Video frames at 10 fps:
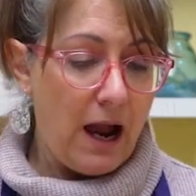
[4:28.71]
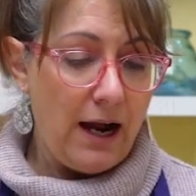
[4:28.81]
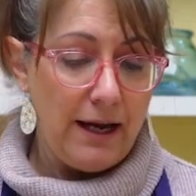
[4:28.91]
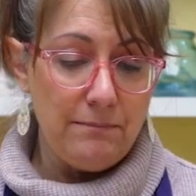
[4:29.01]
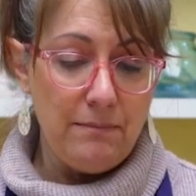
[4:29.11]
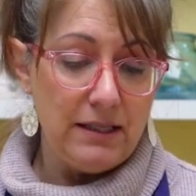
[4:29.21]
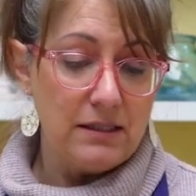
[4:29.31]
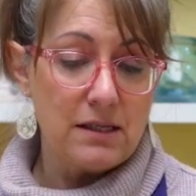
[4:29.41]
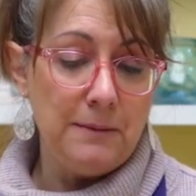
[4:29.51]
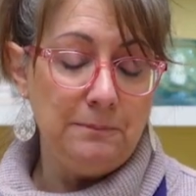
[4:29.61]
I made
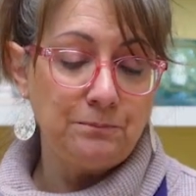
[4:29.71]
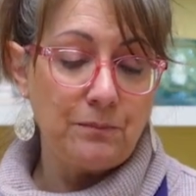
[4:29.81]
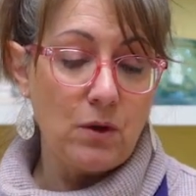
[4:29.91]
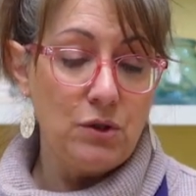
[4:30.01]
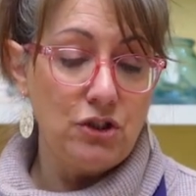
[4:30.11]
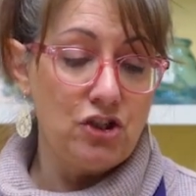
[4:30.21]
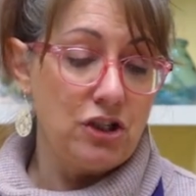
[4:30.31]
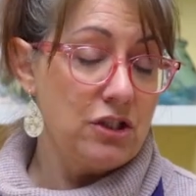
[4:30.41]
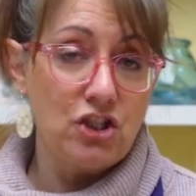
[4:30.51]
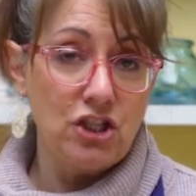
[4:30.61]
some with
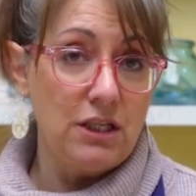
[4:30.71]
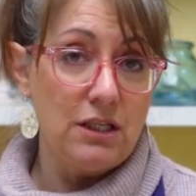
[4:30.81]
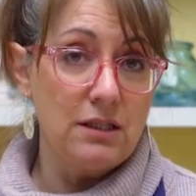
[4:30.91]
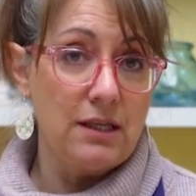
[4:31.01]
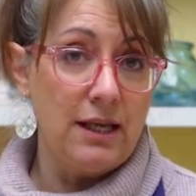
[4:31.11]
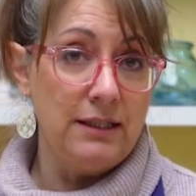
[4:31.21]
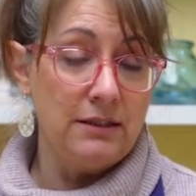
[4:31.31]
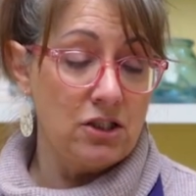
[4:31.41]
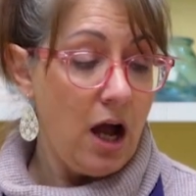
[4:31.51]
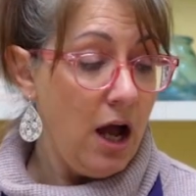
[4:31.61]
just cheese
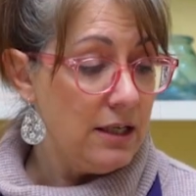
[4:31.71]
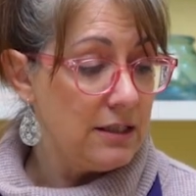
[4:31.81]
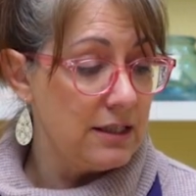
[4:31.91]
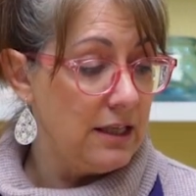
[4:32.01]
and sauce,